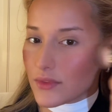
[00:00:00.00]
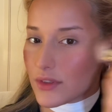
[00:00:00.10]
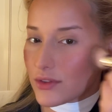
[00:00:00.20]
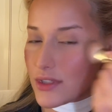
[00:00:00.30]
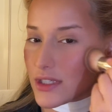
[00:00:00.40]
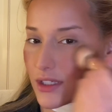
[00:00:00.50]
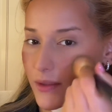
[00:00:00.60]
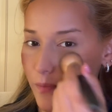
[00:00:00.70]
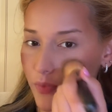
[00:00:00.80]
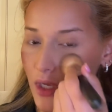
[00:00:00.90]
You see?
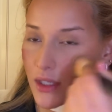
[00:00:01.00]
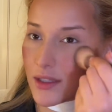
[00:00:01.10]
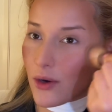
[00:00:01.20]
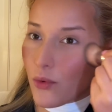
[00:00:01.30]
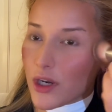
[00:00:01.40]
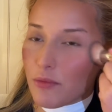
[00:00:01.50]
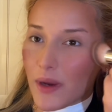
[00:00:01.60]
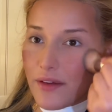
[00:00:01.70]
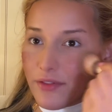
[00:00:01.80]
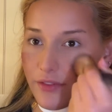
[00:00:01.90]
Now one of my
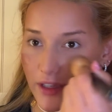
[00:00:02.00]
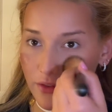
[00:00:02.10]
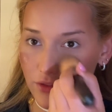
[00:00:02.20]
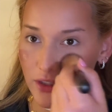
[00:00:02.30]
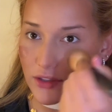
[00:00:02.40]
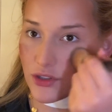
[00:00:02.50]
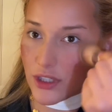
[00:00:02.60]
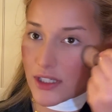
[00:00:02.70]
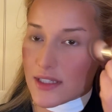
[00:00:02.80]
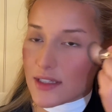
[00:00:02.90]
favorite
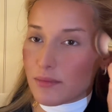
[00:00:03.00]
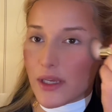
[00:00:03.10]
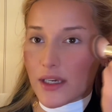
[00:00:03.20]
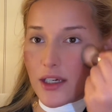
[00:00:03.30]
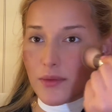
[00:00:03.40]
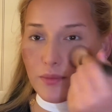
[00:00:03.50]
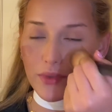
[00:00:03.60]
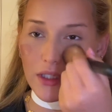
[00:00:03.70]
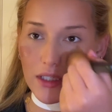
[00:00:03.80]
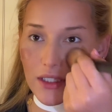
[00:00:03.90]
tricks in makeup
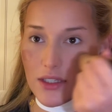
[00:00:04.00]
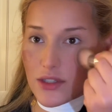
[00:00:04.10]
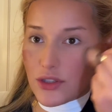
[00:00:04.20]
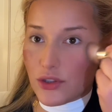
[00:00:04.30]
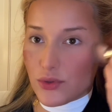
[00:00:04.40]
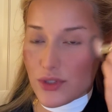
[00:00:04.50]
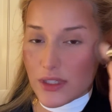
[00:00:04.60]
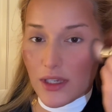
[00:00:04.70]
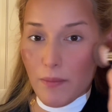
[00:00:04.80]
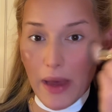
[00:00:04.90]
is
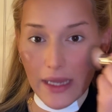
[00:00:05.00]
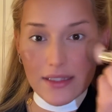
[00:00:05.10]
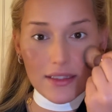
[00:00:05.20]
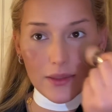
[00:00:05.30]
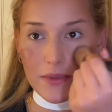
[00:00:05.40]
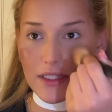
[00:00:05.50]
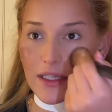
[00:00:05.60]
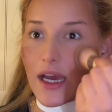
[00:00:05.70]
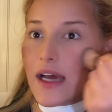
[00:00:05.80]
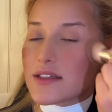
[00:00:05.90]
using matte lipstick
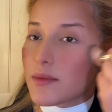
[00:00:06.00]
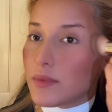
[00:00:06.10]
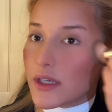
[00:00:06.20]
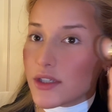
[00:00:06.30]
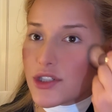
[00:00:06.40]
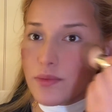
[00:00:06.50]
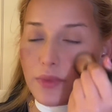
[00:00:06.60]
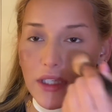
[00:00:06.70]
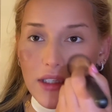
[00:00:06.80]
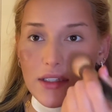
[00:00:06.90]
as a blush
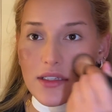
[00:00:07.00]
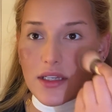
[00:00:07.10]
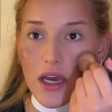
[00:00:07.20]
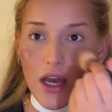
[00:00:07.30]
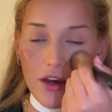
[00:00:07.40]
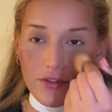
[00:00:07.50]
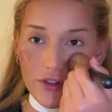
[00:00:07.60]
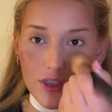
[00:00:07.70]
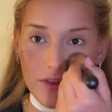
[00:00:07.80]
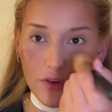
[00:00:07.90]
because
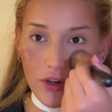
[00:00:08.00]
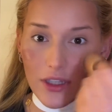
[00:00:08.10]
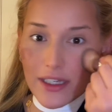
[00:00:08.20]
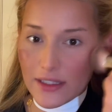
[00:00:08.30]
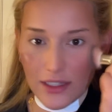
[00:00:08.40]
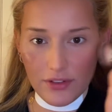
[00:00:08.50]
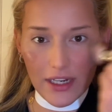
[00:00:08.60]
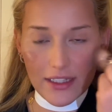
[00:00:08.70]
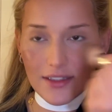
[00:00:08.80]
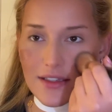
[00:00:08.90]
first of all, it never
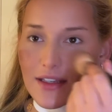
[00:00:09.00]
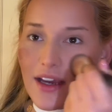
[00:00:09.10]
ends.